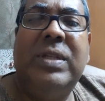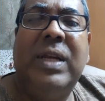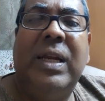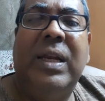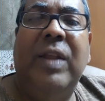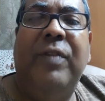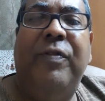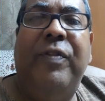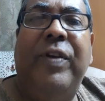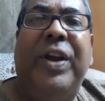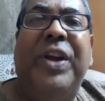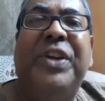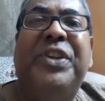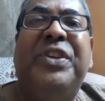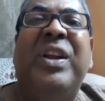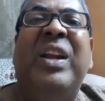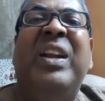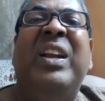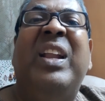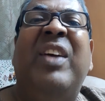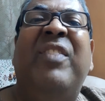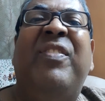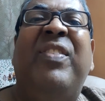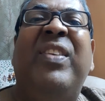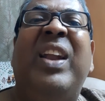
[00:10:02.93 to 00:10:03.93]
signification,
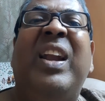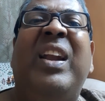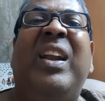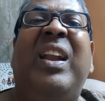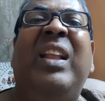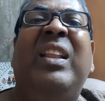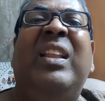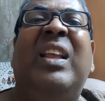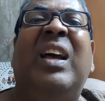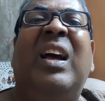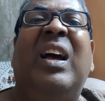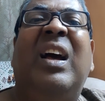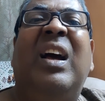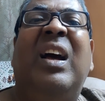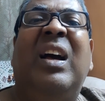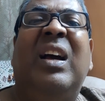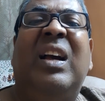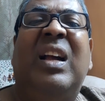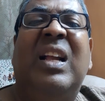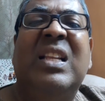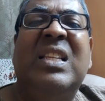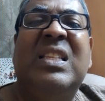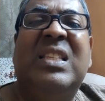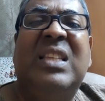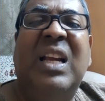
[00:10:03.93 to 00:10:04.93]
definitely the
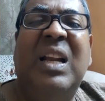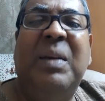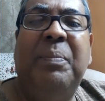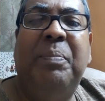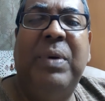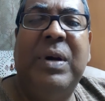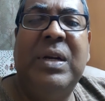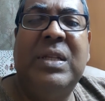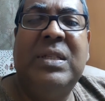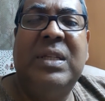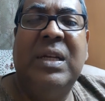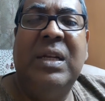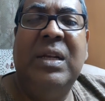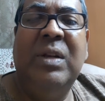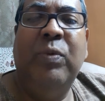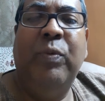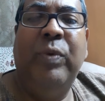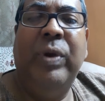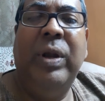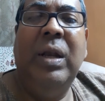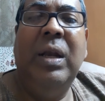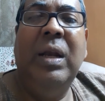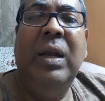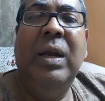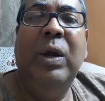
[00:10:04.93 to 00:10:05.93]
concerned person
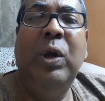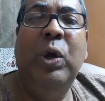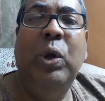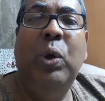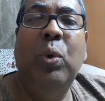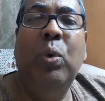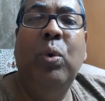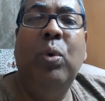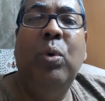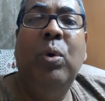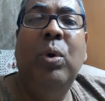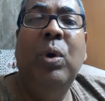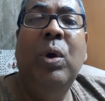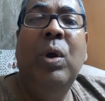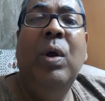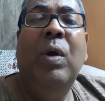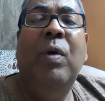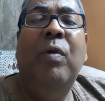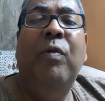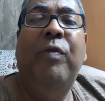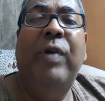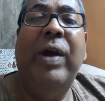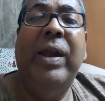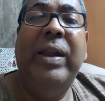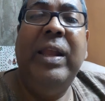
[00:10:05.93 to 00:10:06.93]
will do
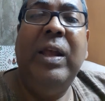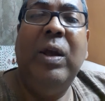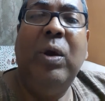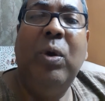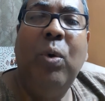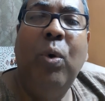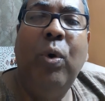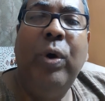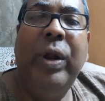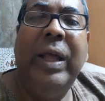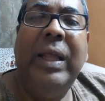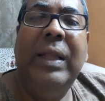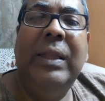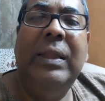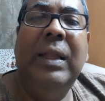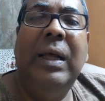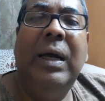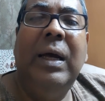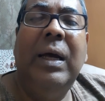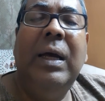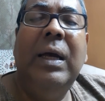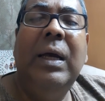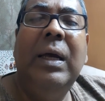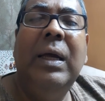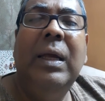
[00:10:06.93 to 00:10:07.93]
very good in
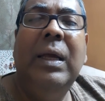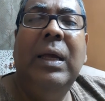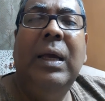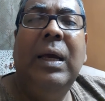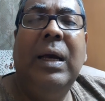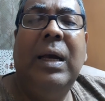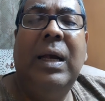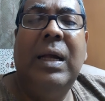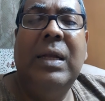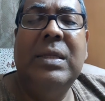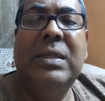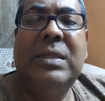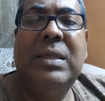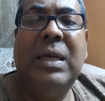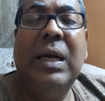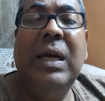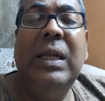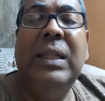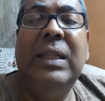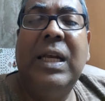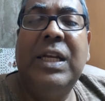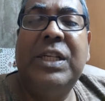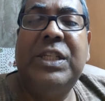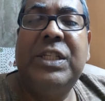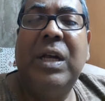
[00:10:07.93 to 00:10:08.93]
the concerned
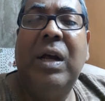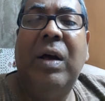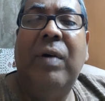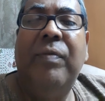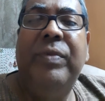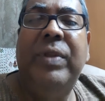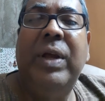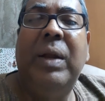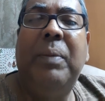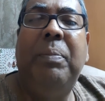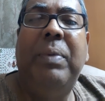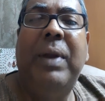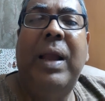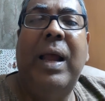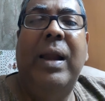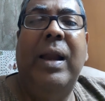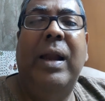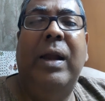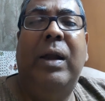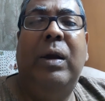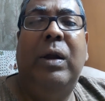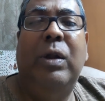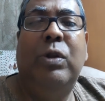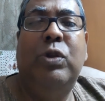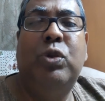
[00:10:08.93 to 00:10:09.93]
dasha of that planet.
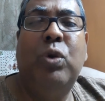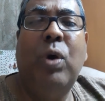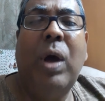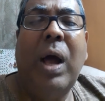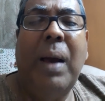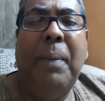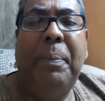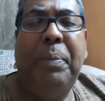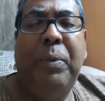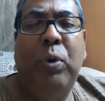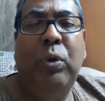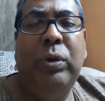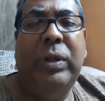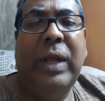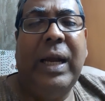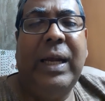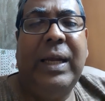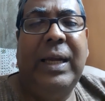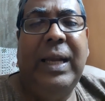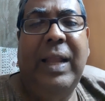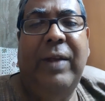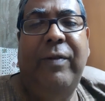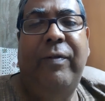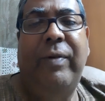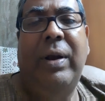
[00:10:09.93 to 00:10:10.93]
So up to that
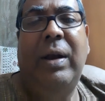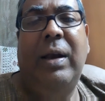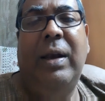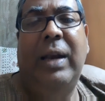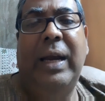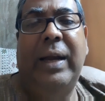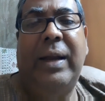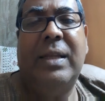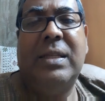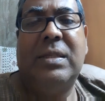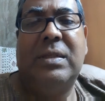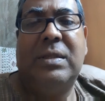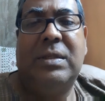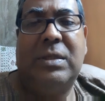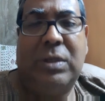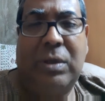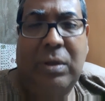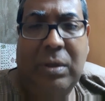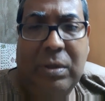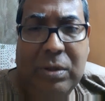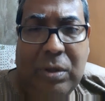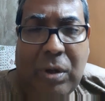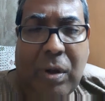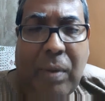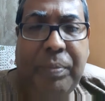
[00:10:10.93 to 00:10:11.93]
level, let us
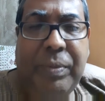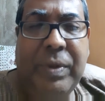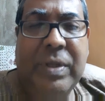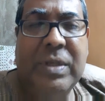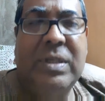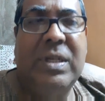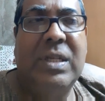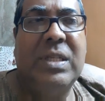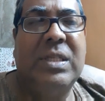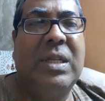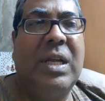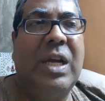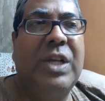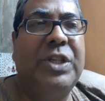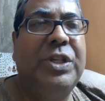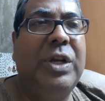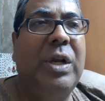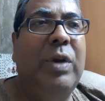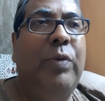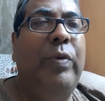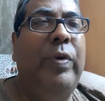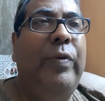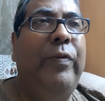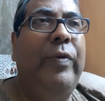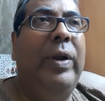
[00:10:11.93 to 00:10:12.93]
stop this
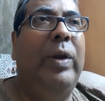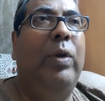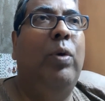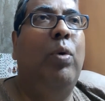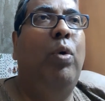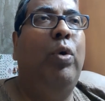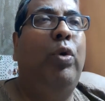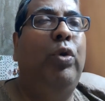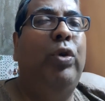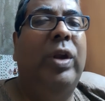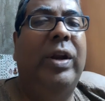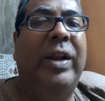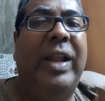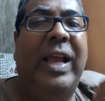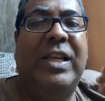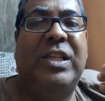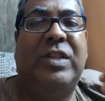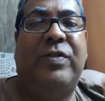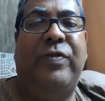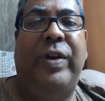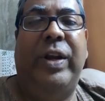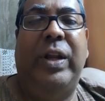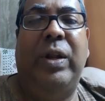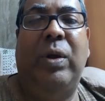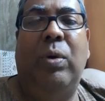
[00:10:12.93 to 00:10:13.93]
discussion. We will go to the
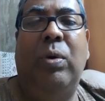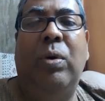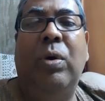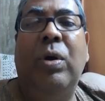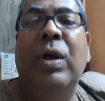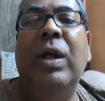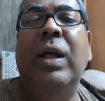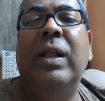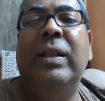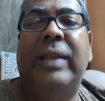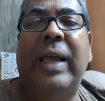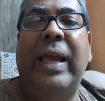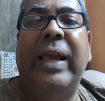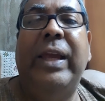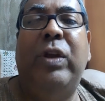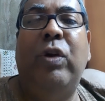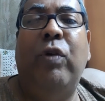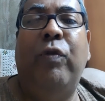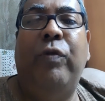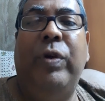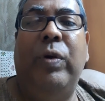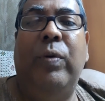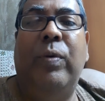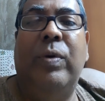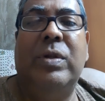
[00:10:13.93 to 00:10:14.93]
next video. Thank you,
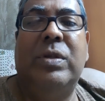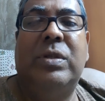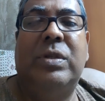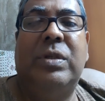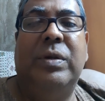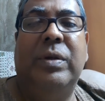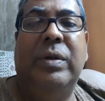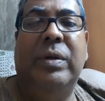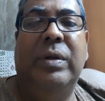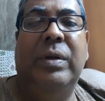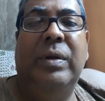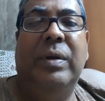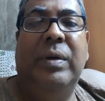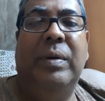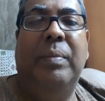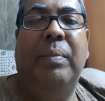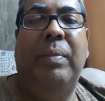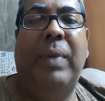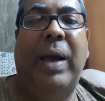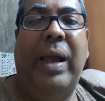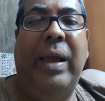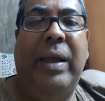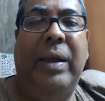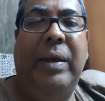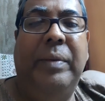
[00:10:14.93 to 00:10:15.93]
viewers.
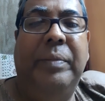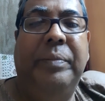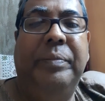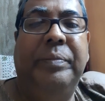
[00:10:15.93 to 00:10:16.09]
Bye.